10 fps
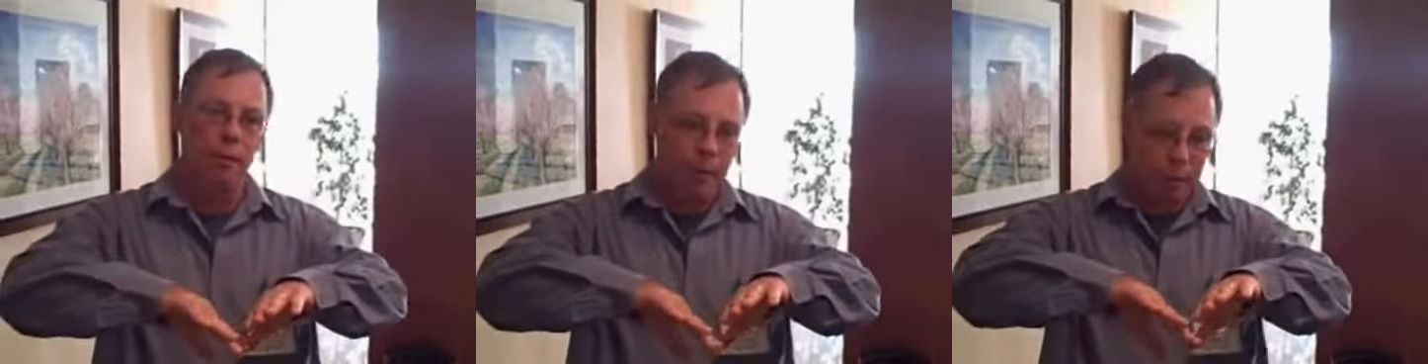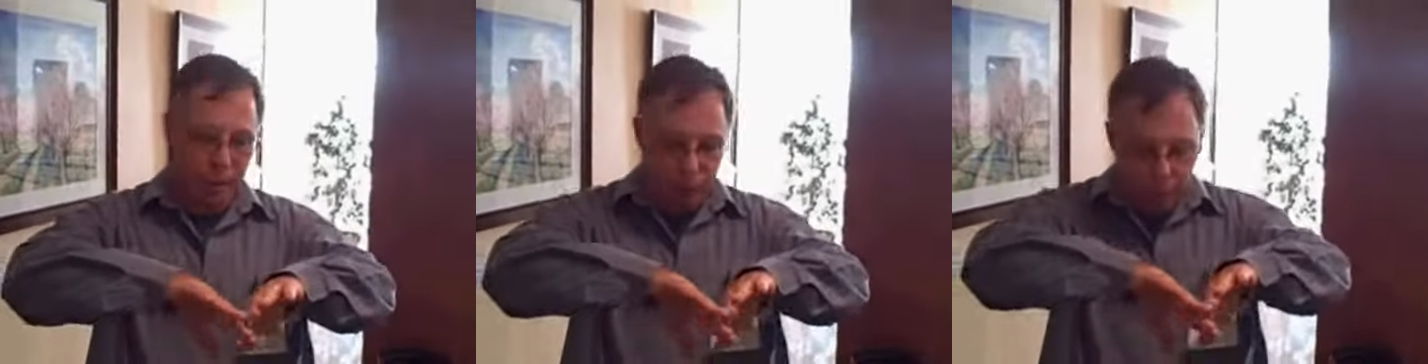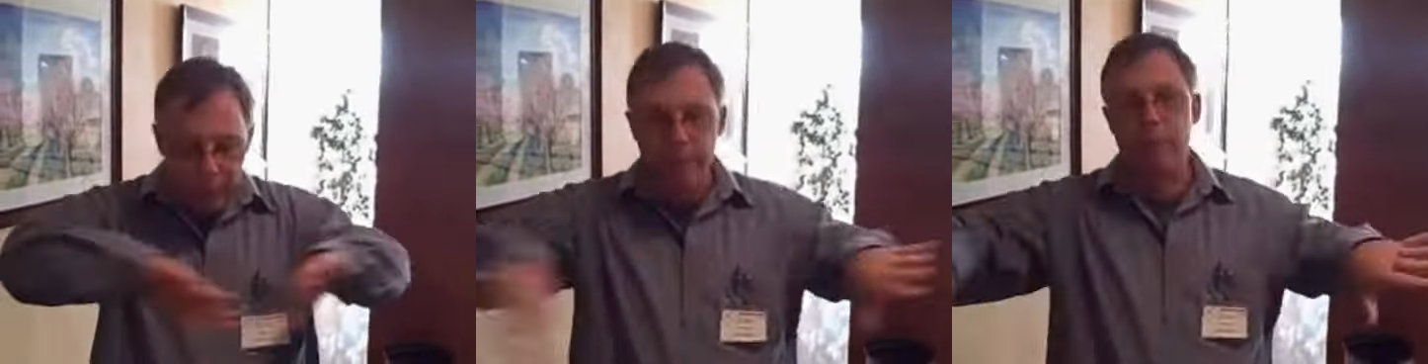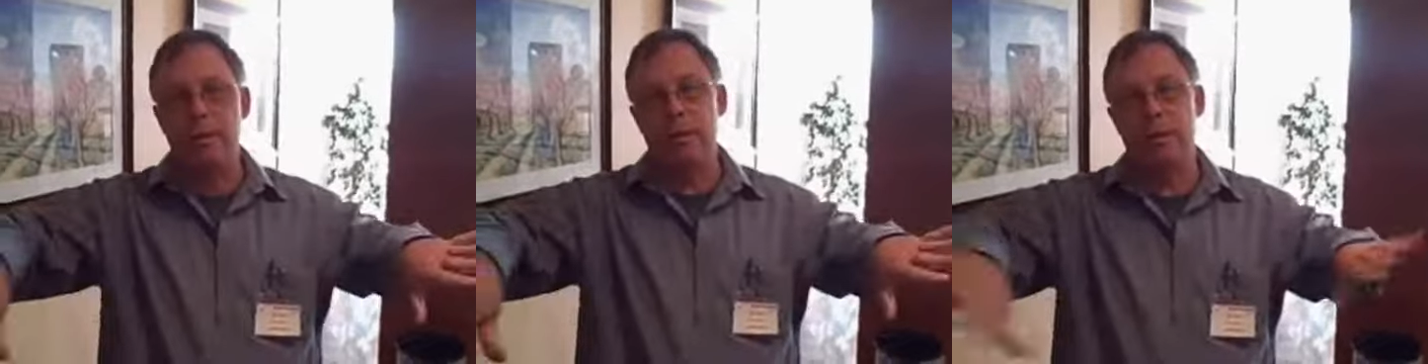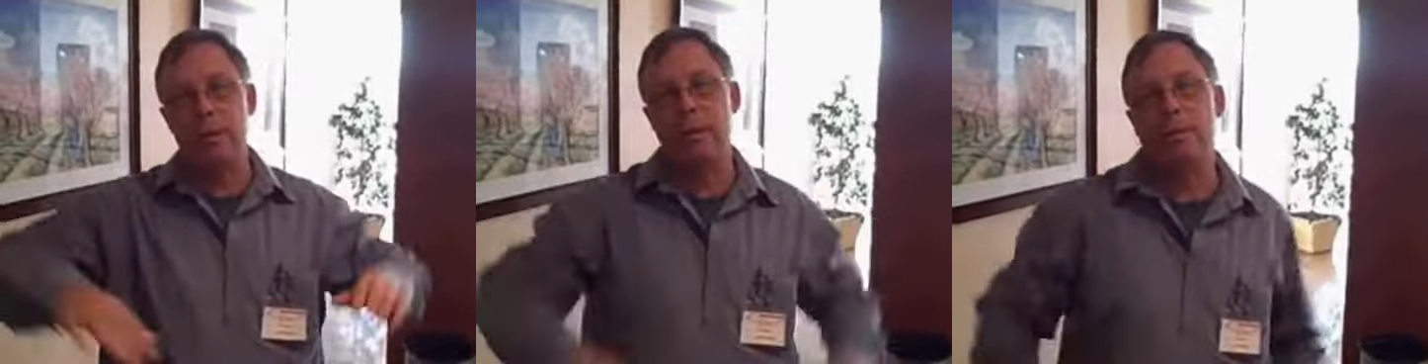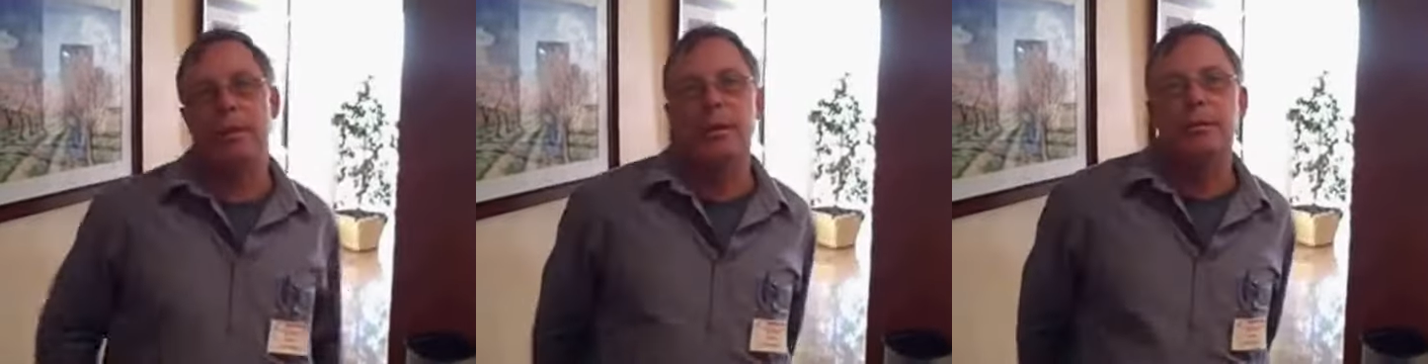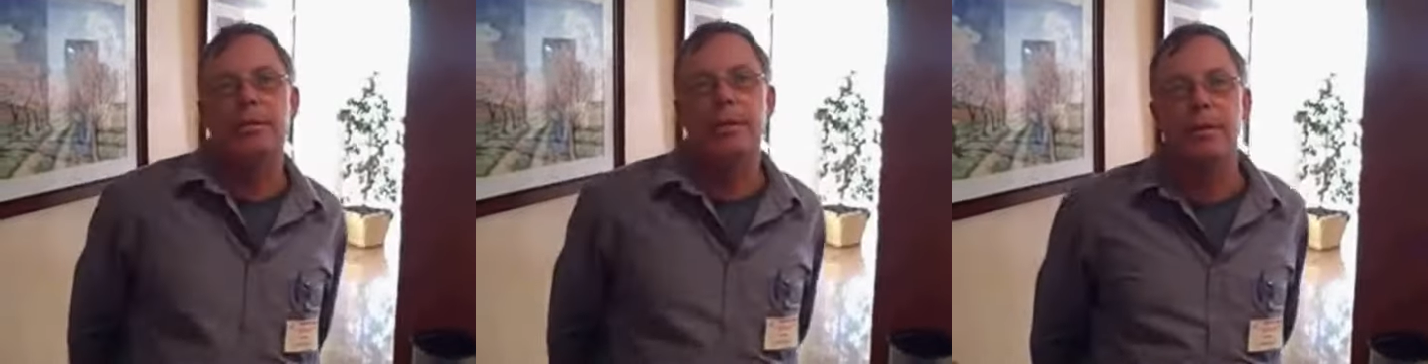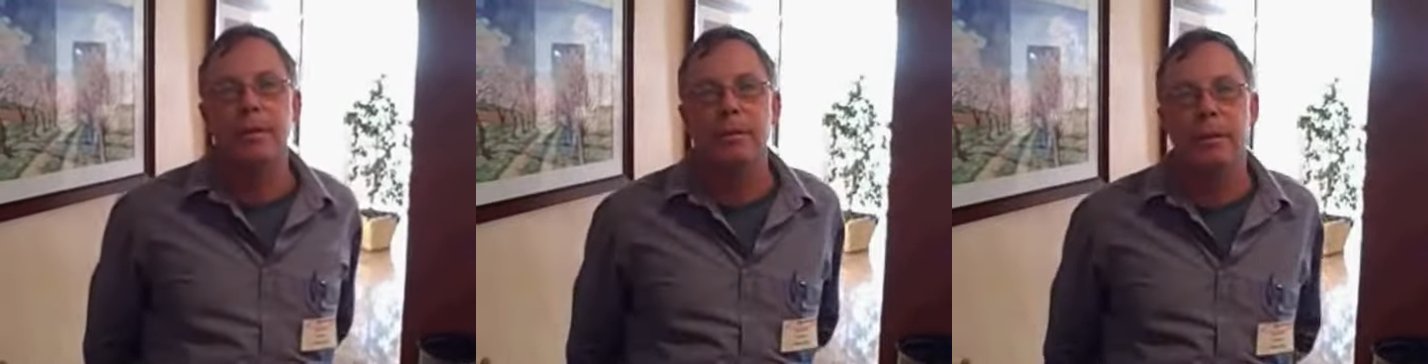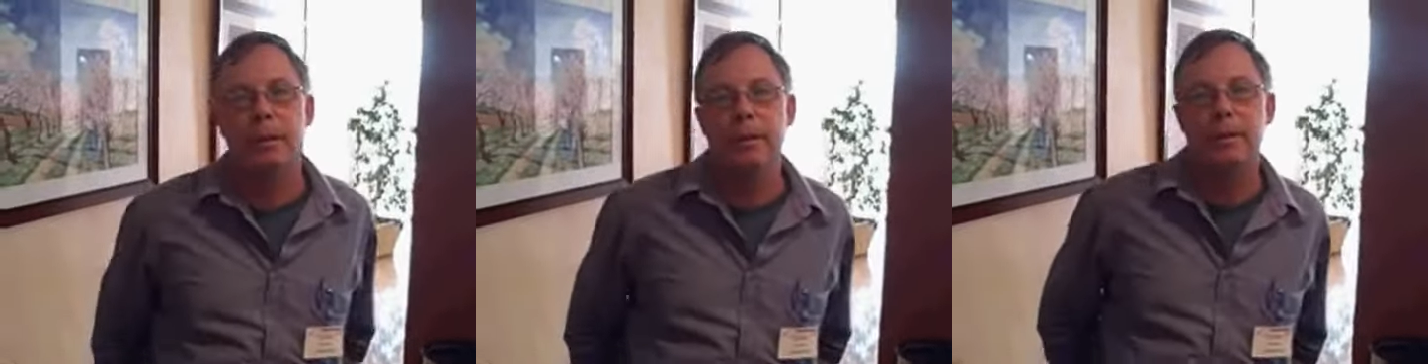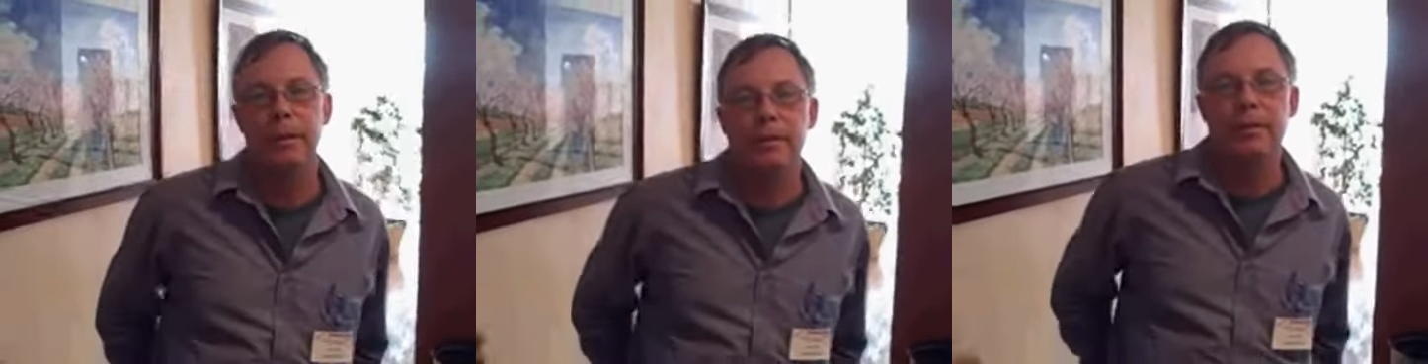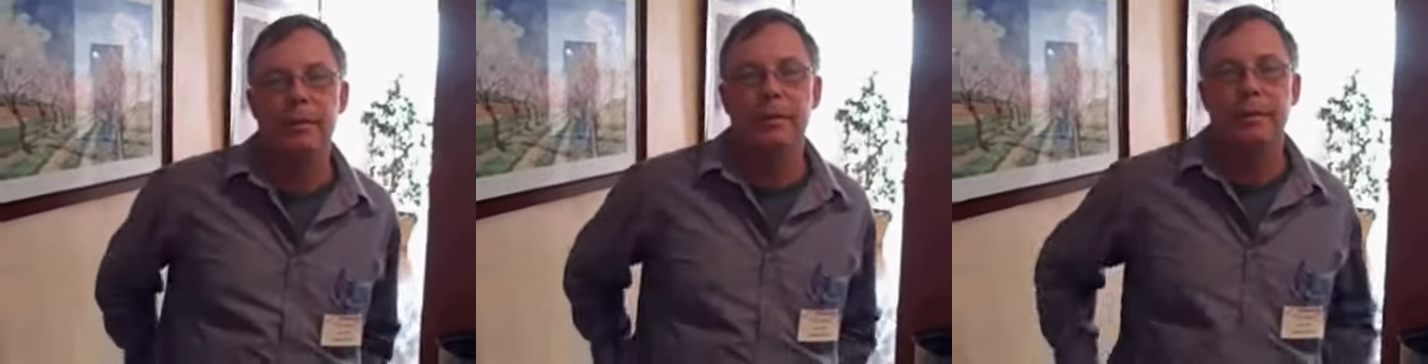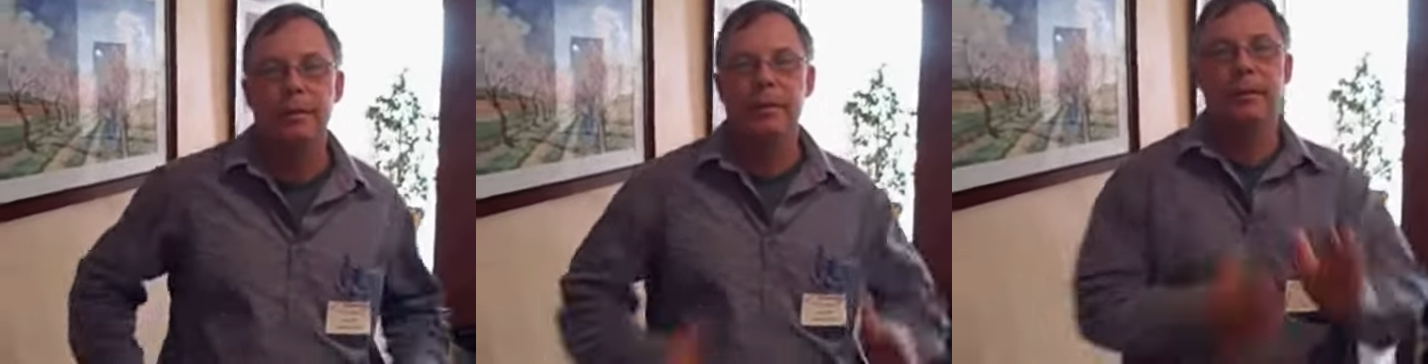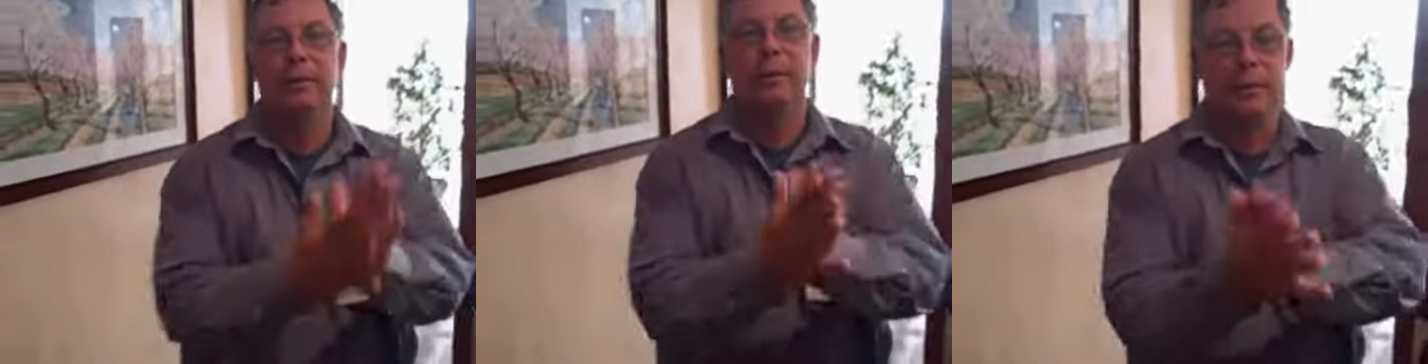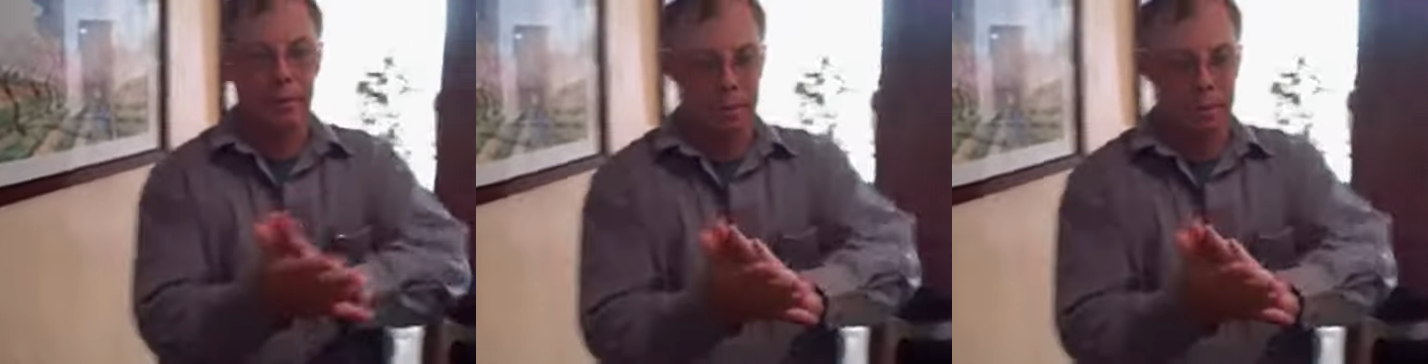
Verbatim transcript: last year that we really uh, separated. Wonderful. Cool.